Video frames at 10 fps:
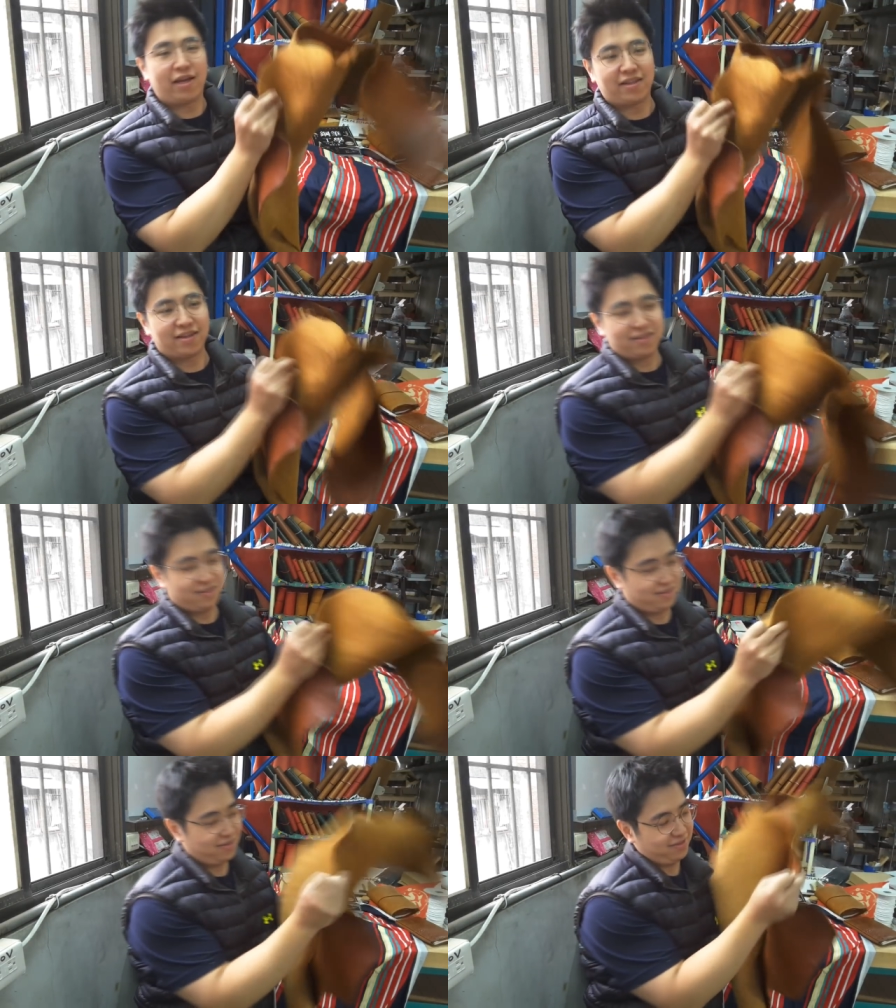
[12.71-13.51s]
letter
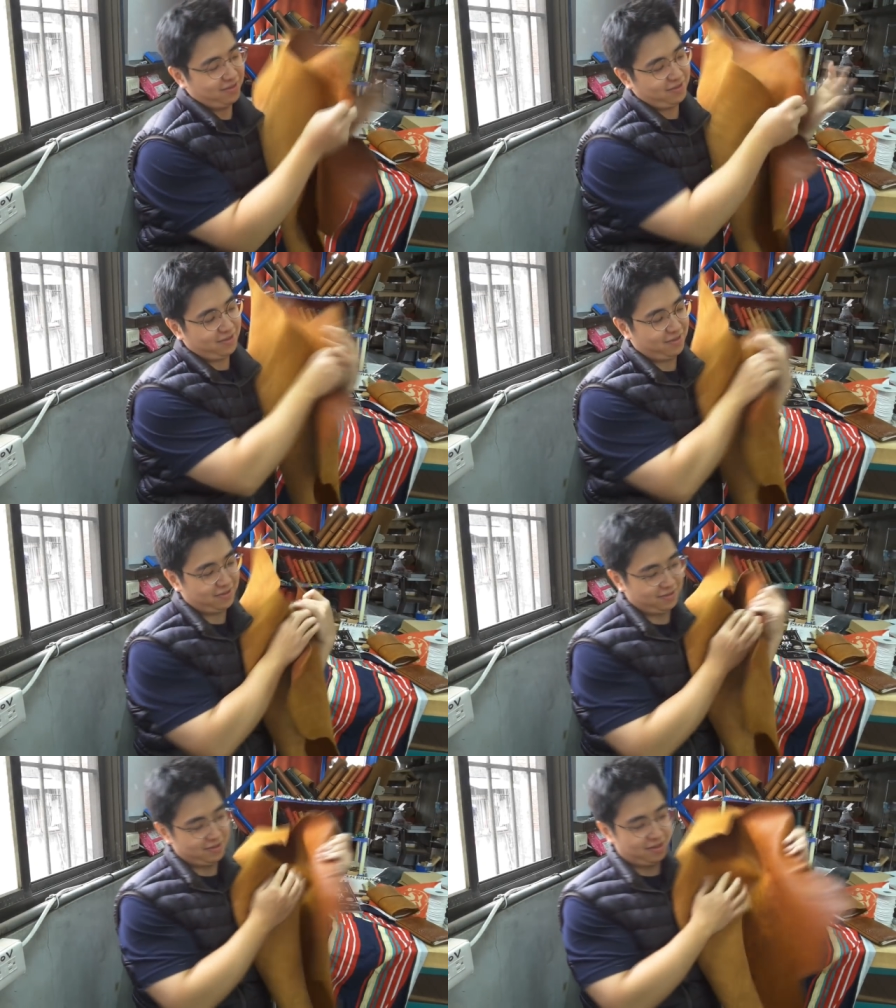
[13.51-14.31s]

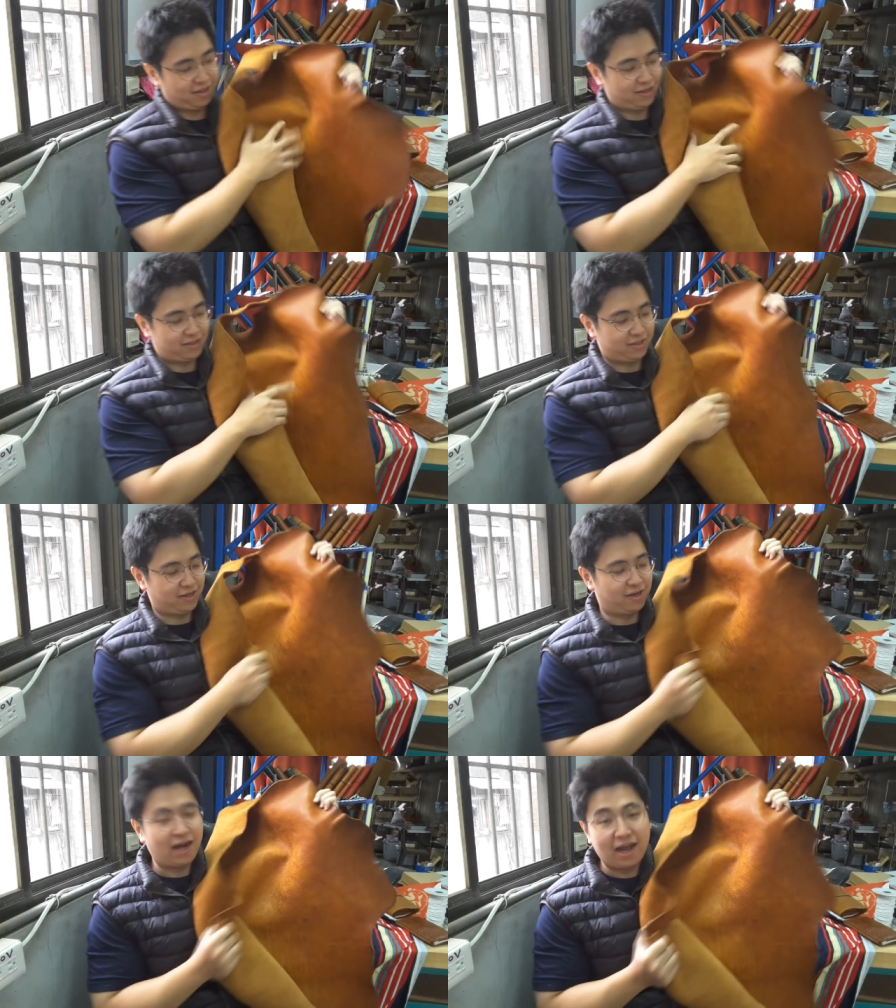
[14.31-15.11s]
is
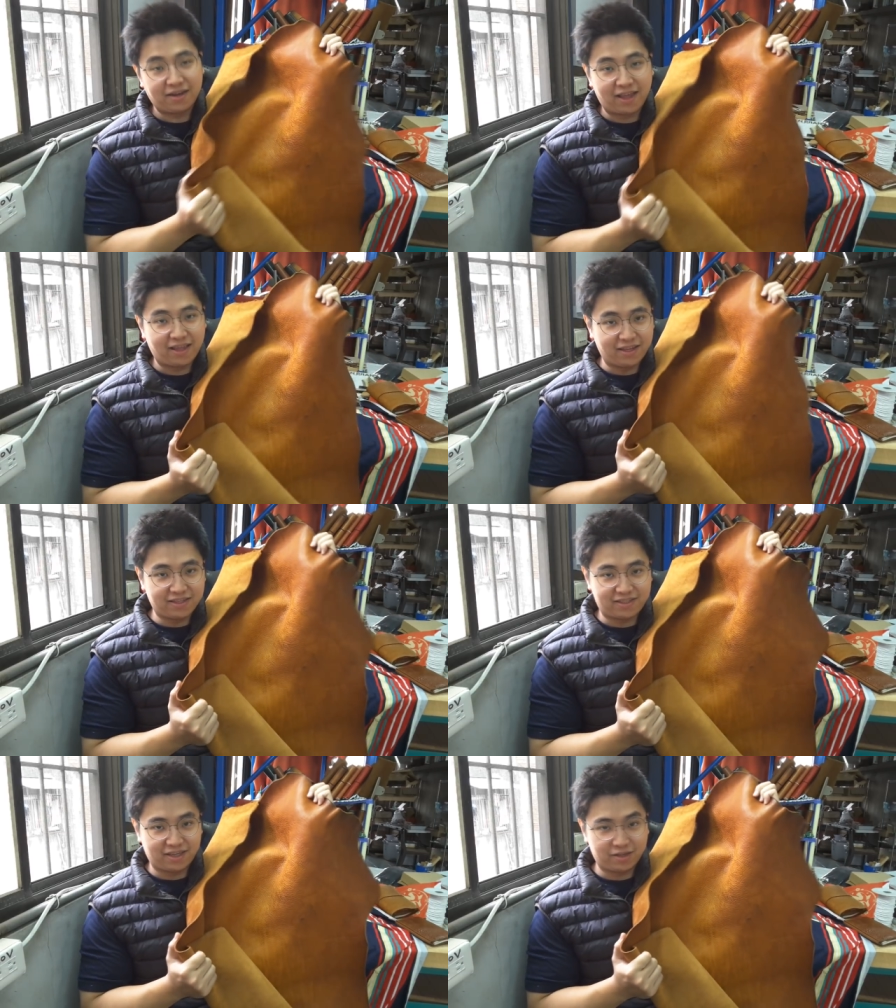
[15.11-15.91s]
uh, I name
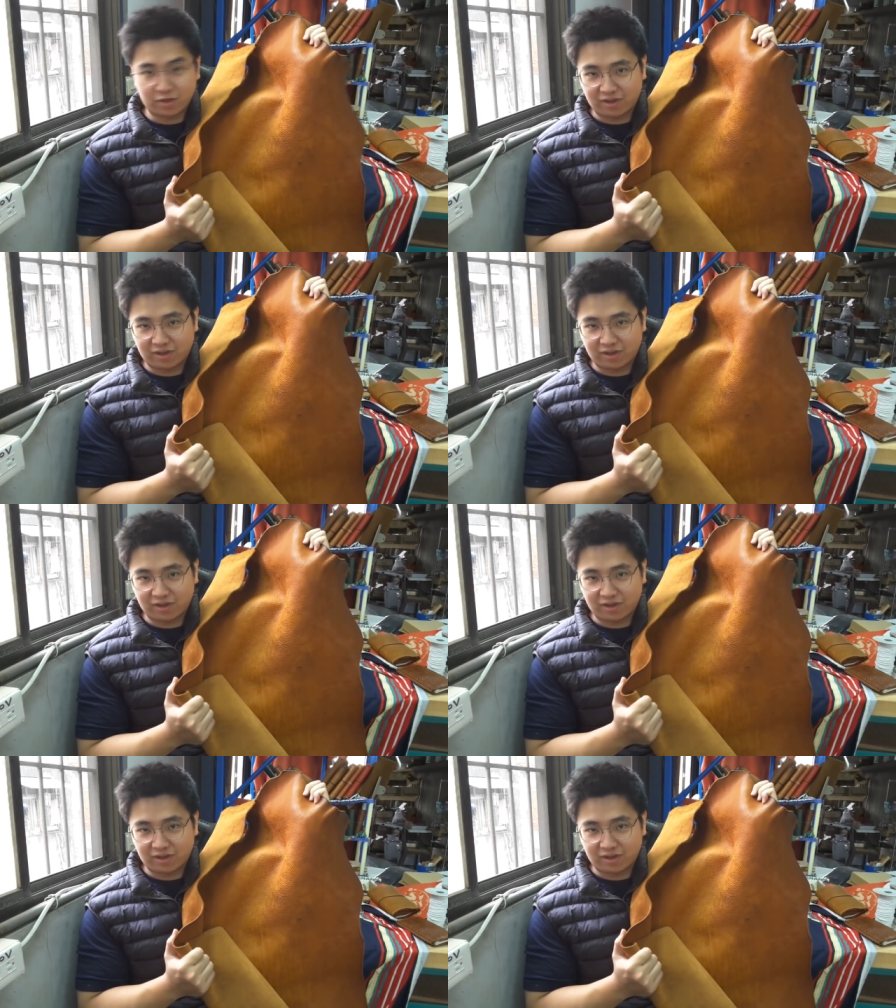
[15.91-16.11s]
is uh,